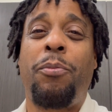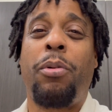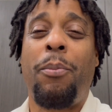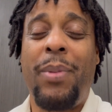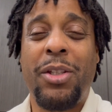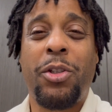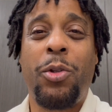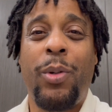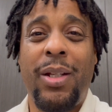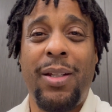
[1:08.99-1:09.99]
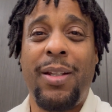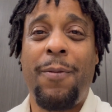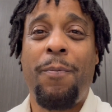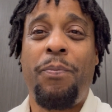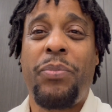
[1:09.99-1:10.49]
promiscuity.
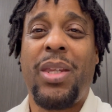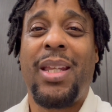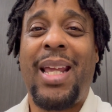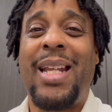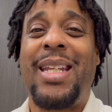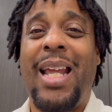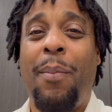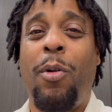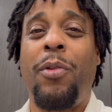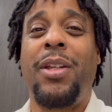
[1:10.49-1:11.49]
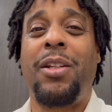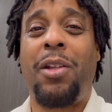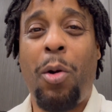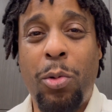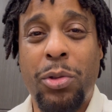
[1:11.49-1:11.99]
They double the
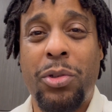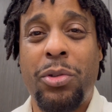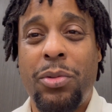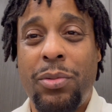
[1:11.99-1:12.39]
dose.